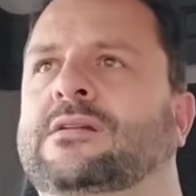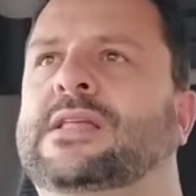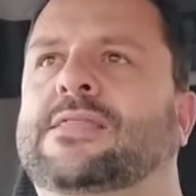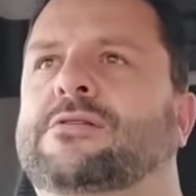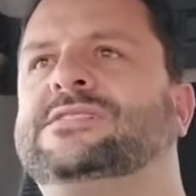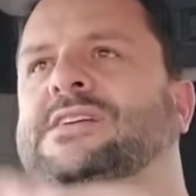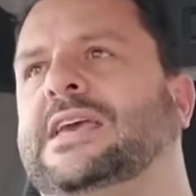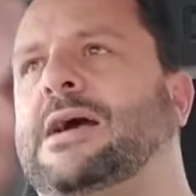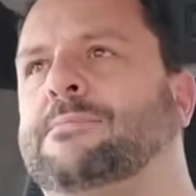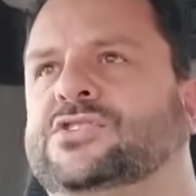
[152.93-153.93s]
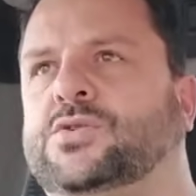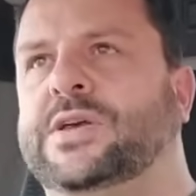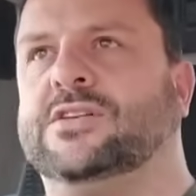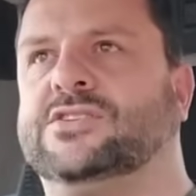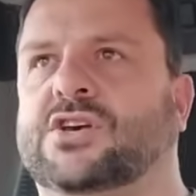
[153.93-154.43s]
Now there is a gap
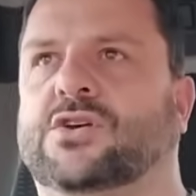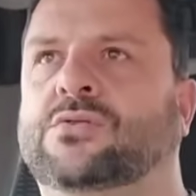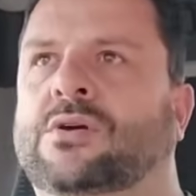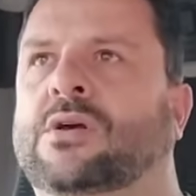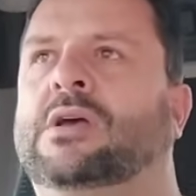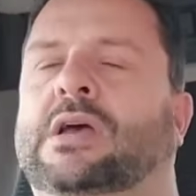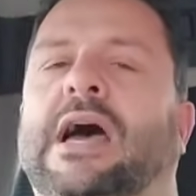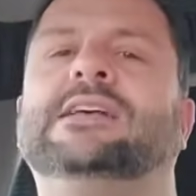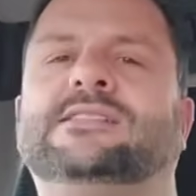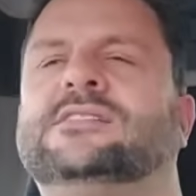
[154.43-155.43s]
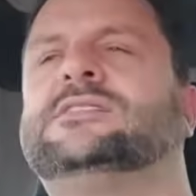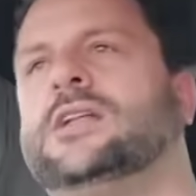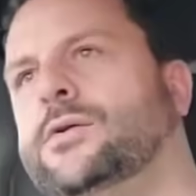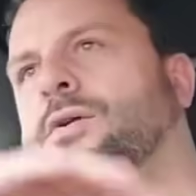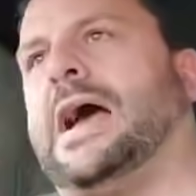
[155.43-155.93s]
between the two, and it's a
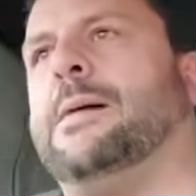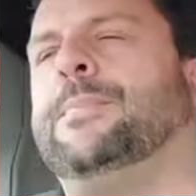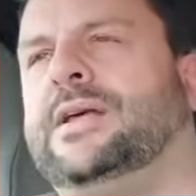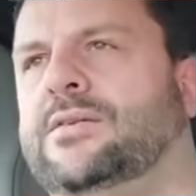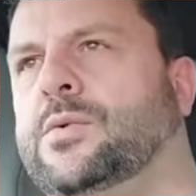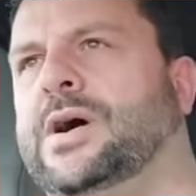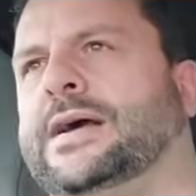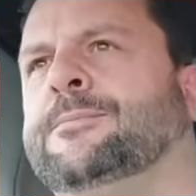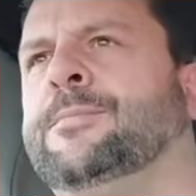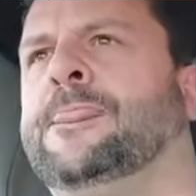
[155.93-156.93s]
slope gap, but either way,